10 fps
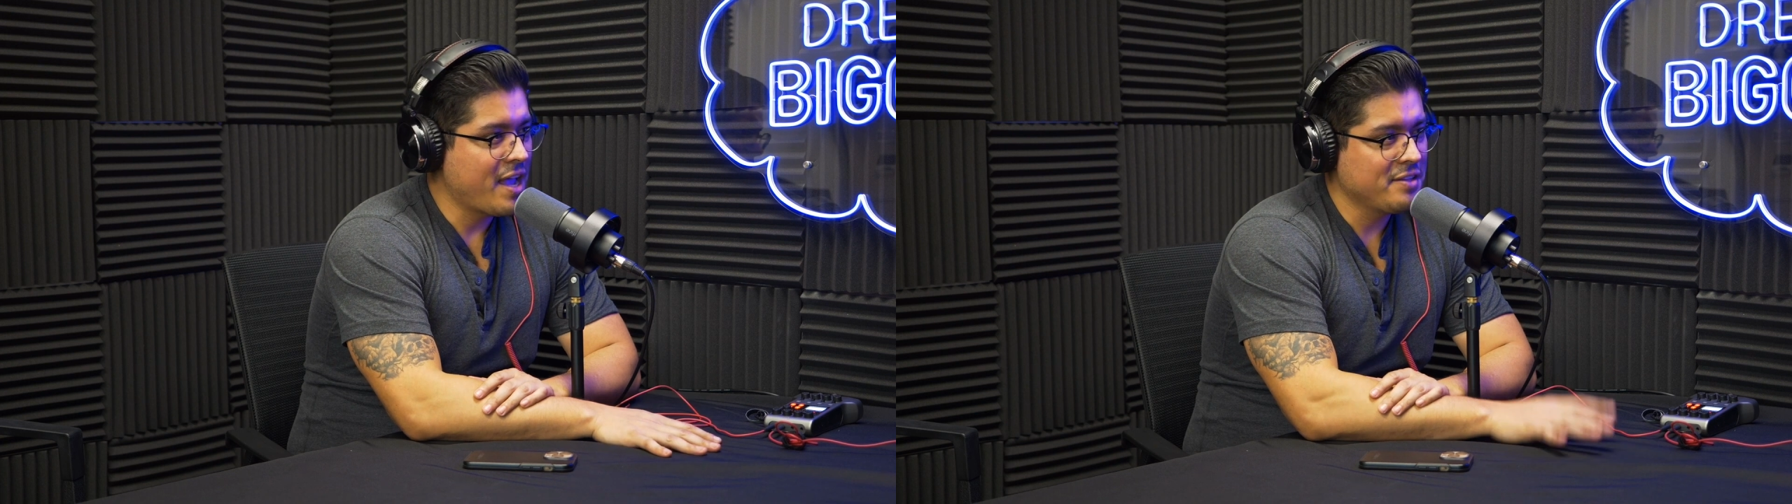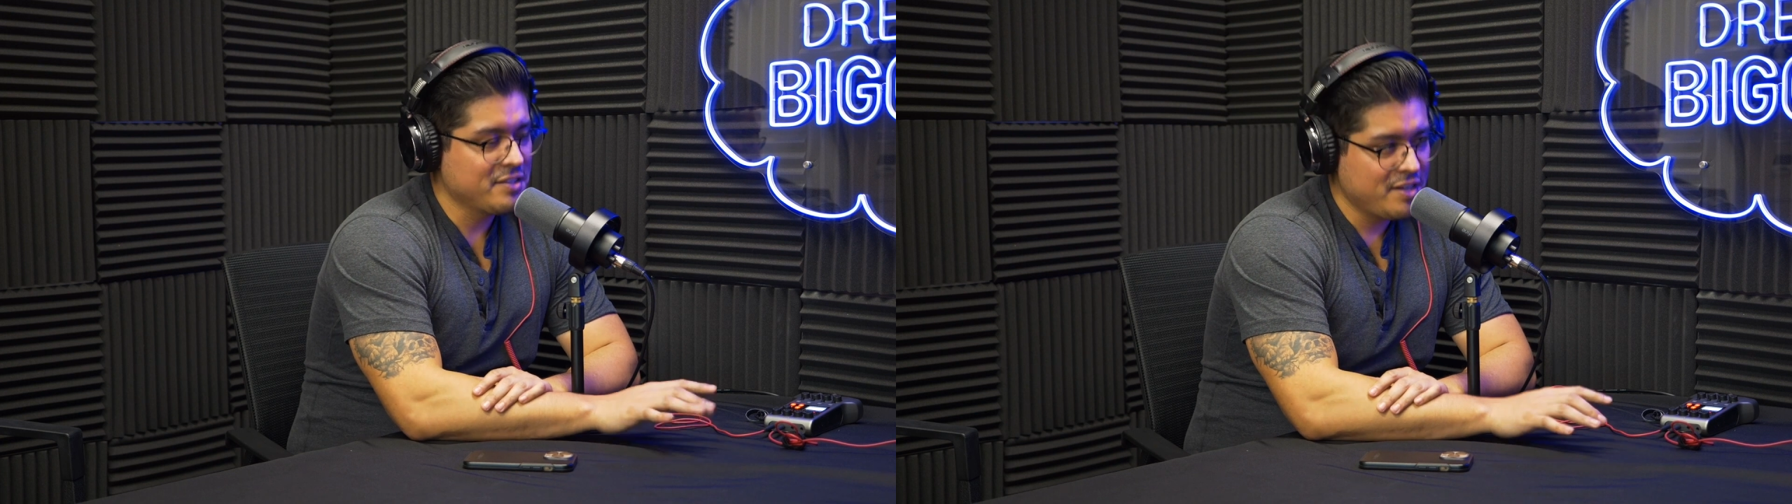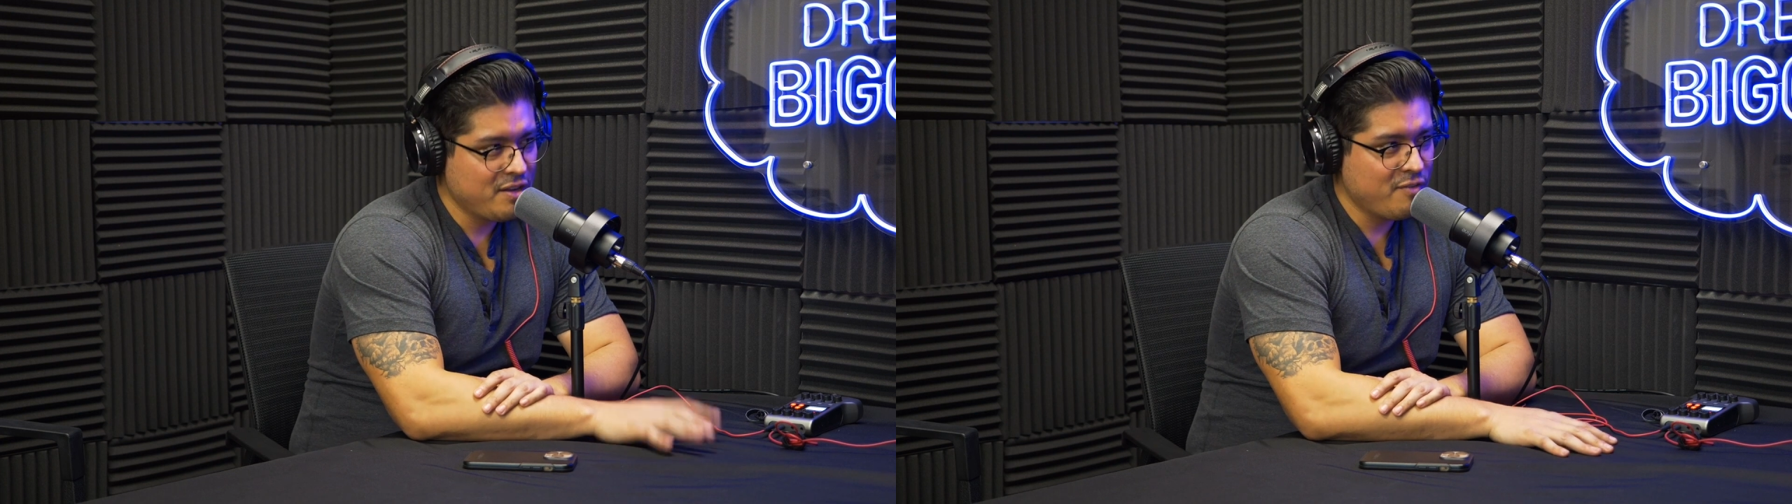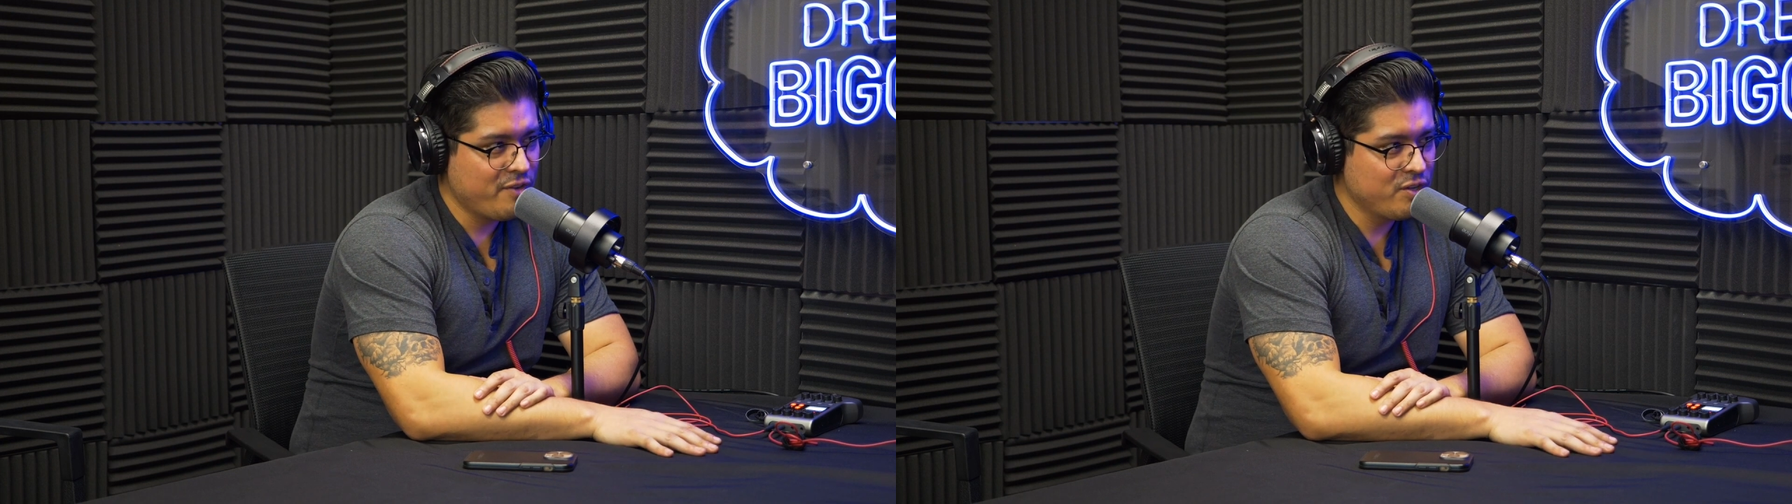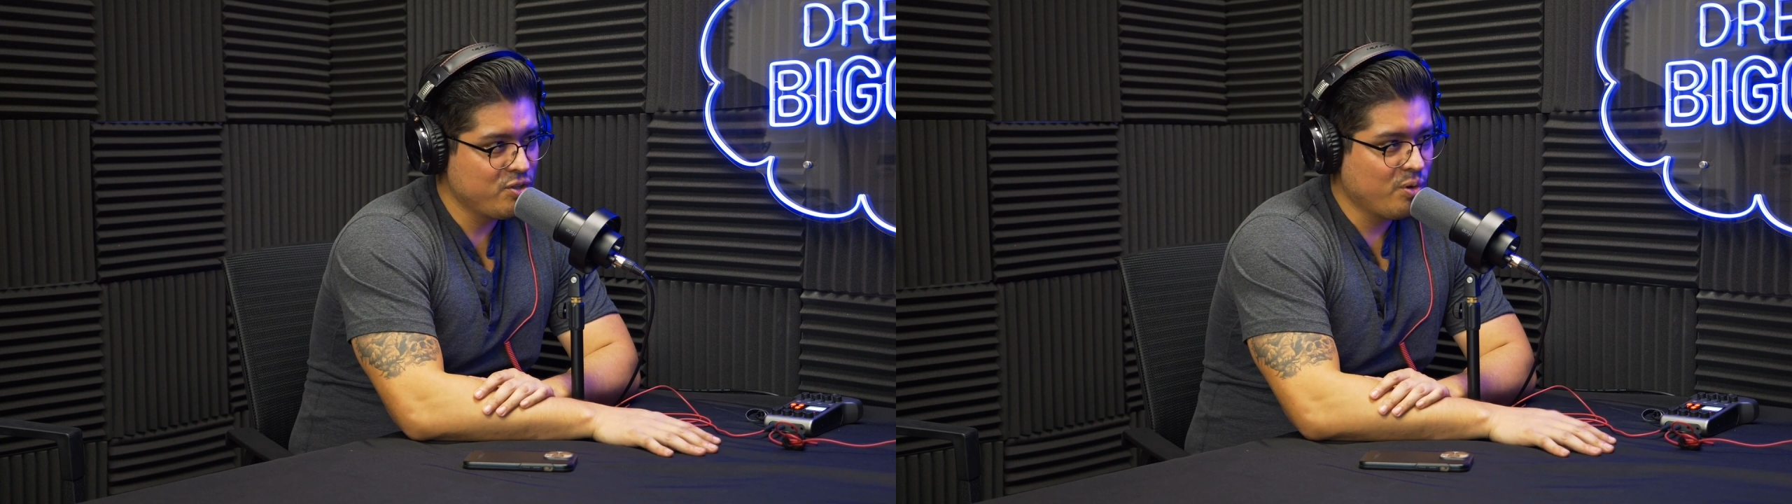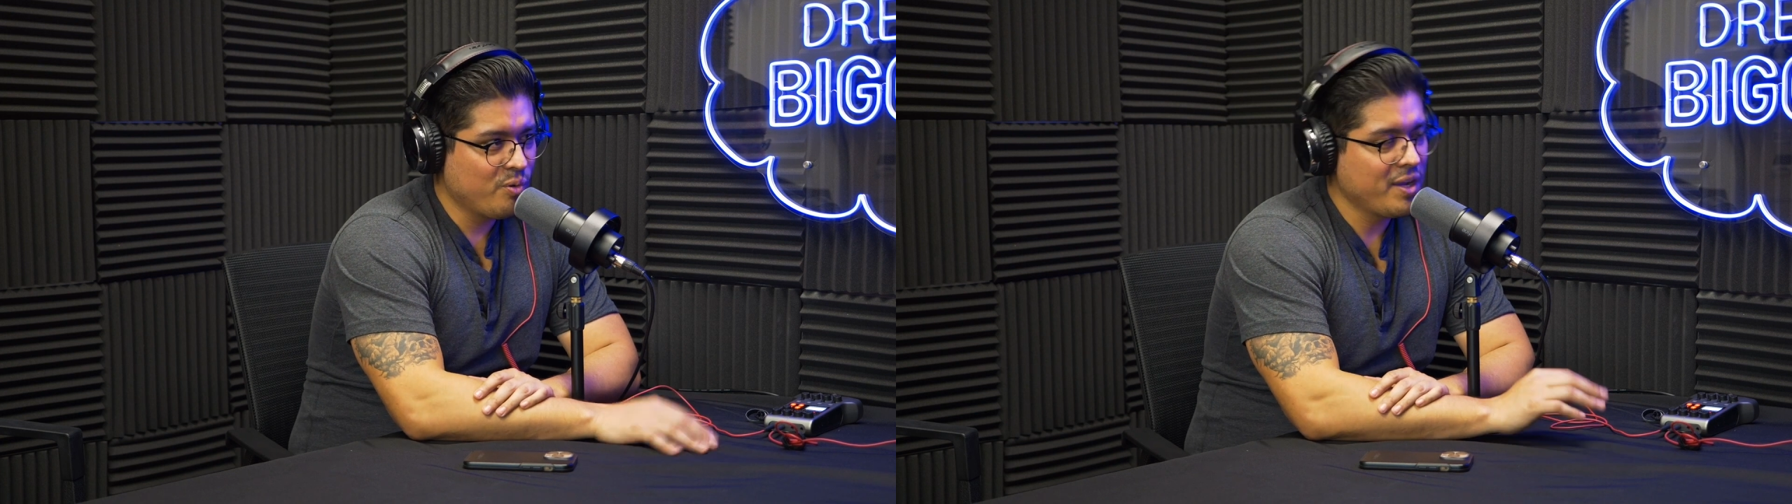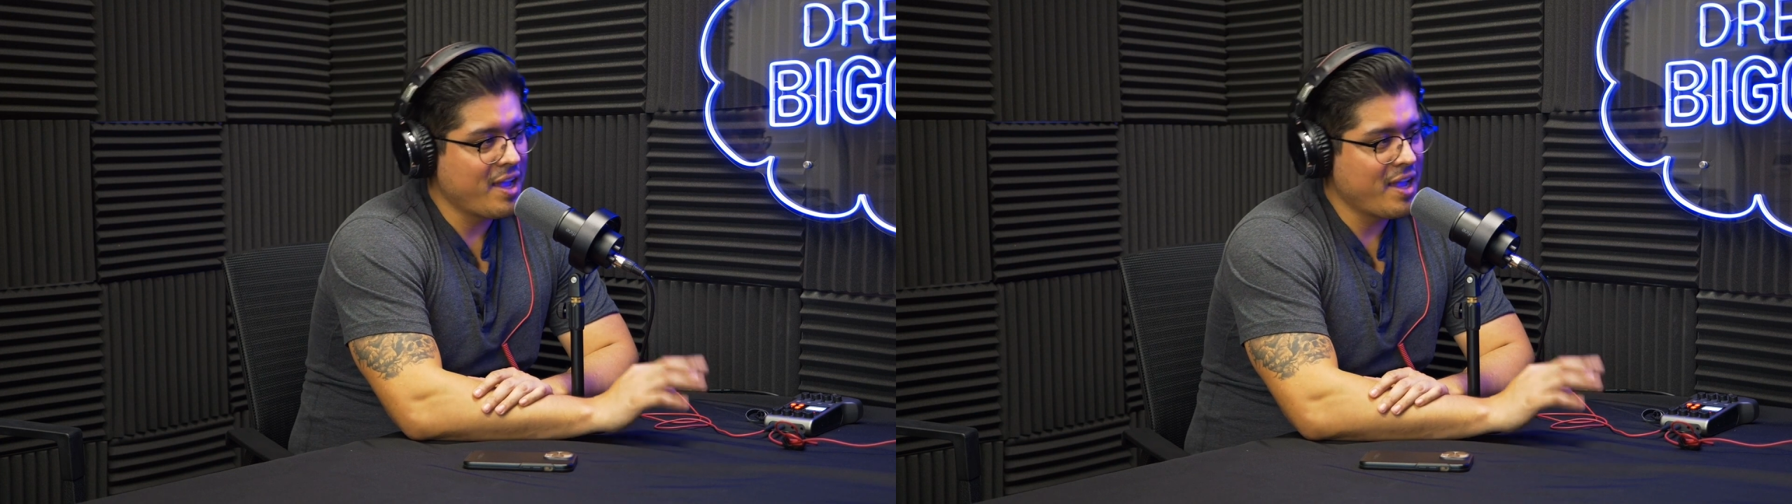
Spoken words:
as an individual